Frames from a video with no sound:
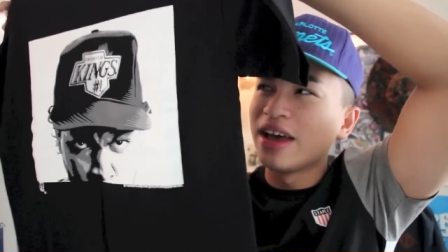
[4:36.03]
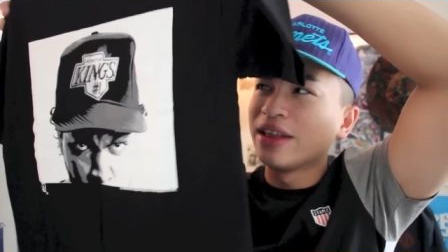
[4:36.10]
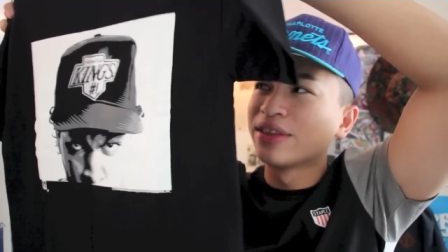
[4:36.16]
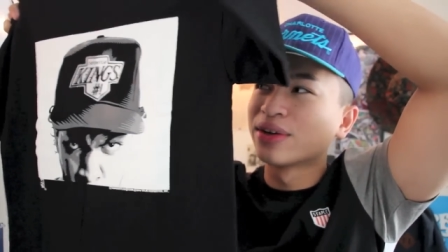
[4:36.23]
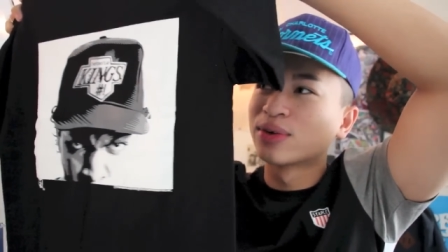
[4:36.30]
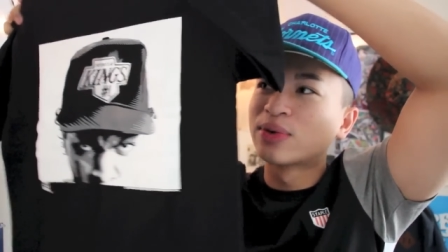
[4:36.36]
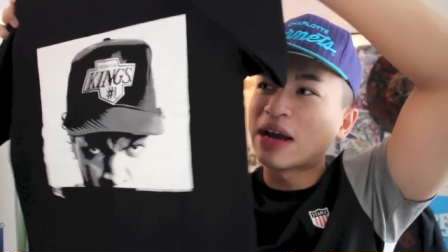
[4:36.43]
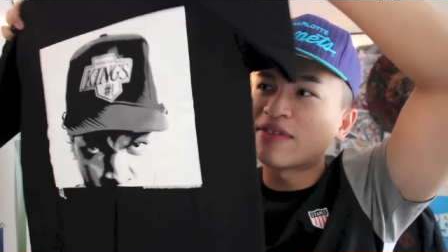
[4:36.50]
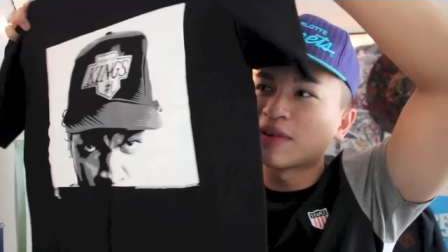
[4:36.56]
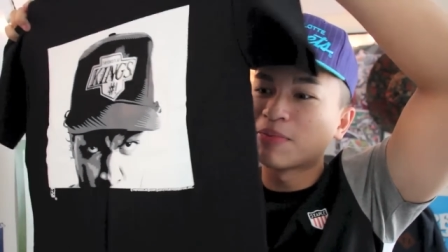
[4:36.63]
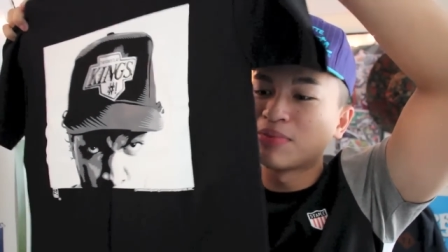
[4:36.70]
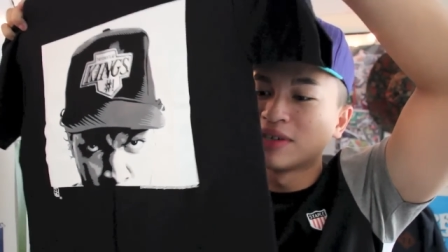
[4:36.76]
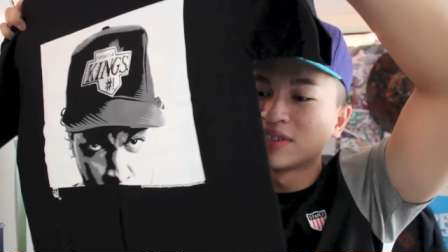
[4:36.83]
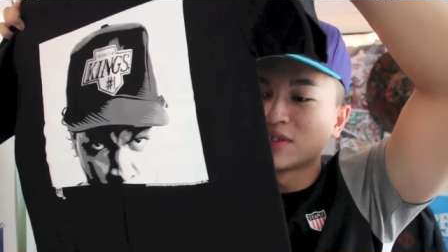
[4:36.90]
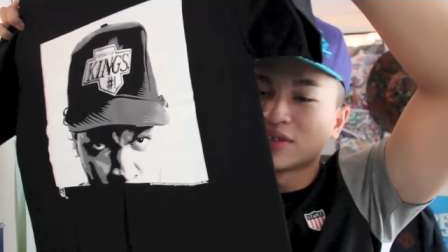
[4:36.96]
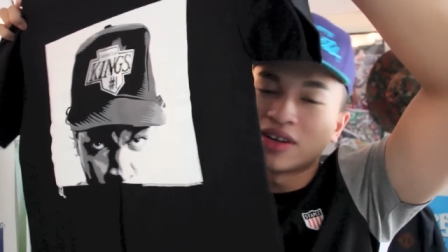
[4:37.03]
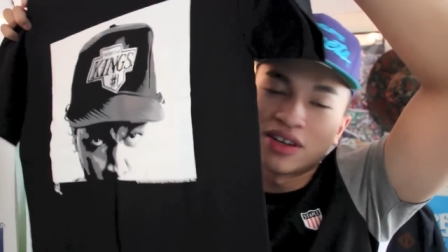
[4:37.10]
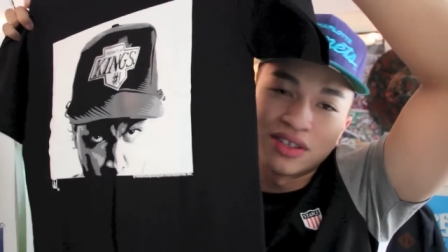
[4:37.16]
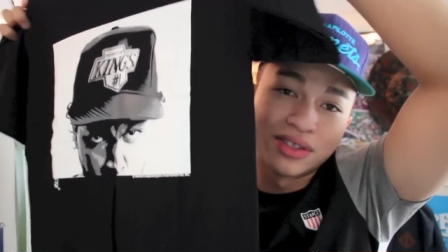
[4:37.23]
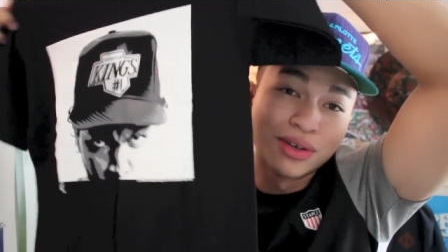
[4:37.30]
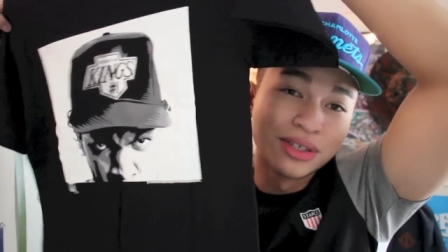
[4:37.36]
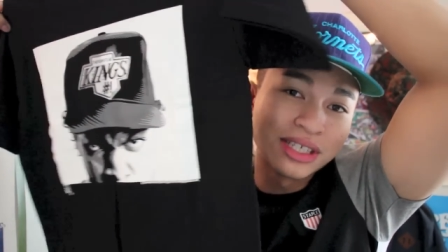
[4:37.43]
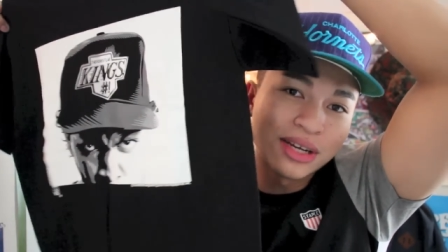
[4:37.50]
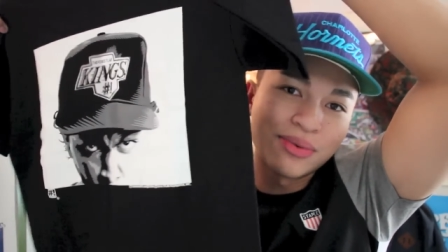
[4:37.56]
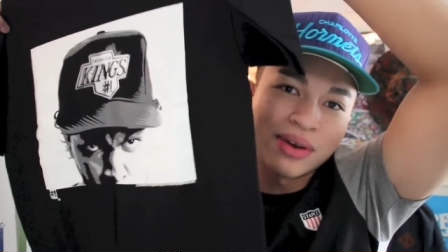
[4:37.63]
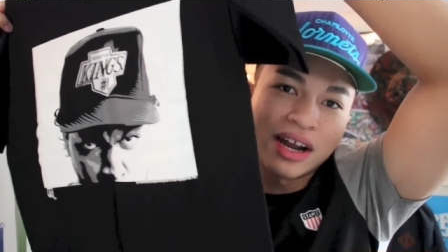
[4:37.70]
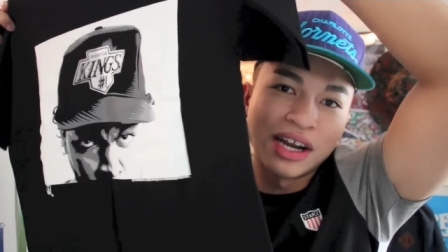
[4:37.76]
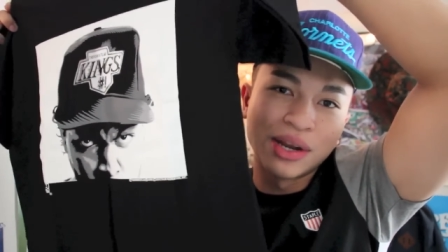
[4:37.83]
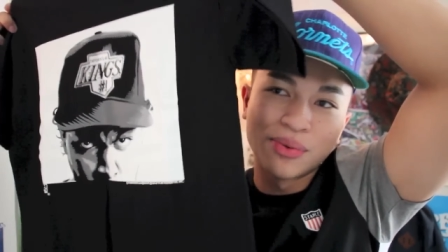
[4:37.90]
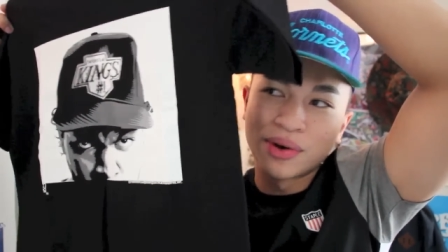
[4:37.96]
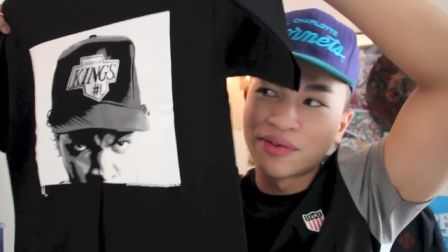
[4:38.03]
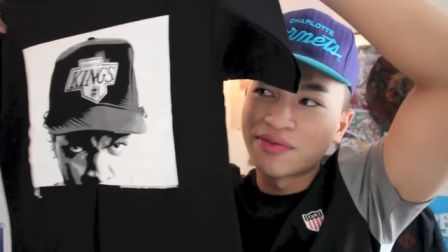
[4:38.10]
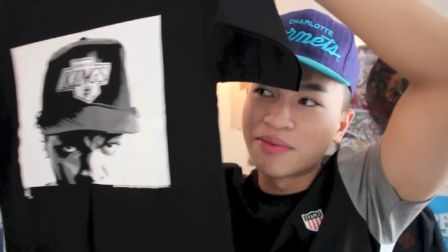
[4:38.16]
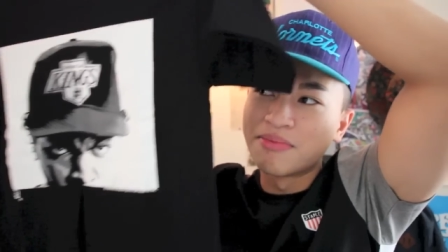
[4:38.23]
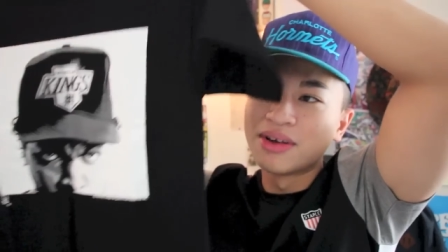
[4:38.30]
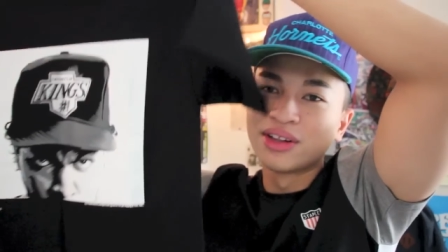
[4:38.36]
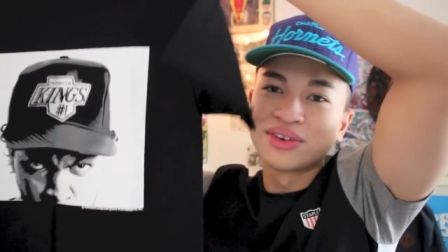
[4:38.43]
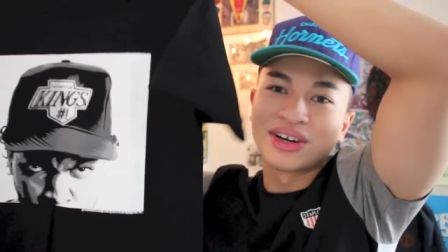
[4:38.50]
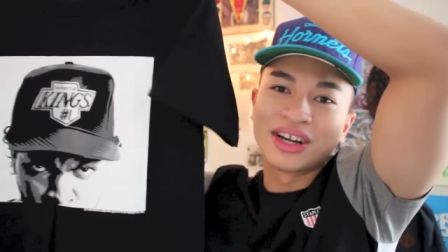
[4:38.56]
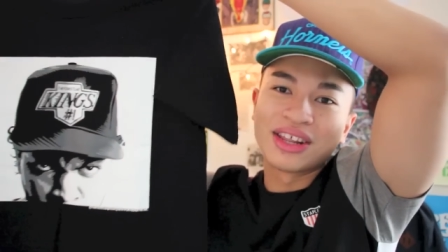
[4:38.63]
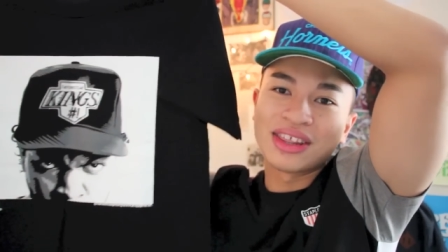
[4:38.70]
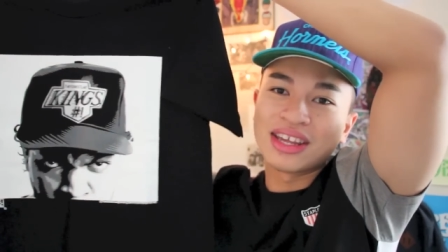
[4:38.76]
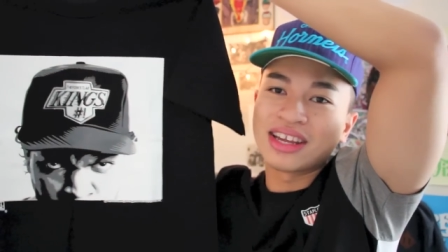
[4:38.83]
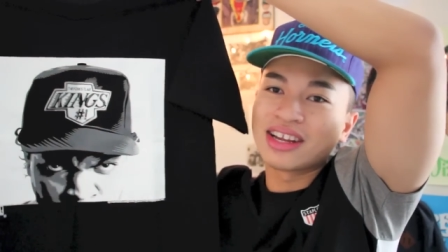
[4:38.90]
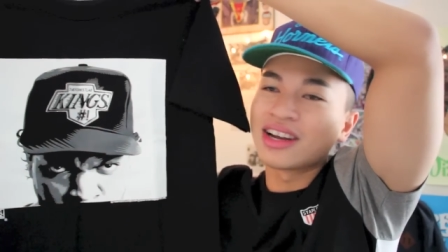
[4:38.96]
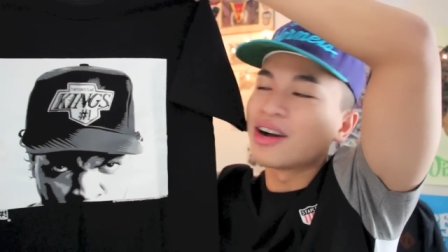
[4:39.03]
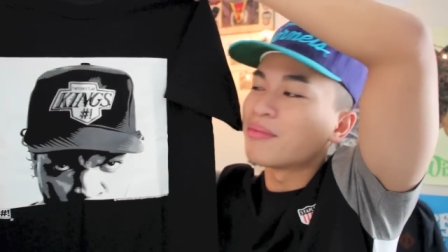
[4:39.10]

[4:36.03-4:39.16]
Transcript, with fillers: their graphic prints are not associated with anyone familiar or anything.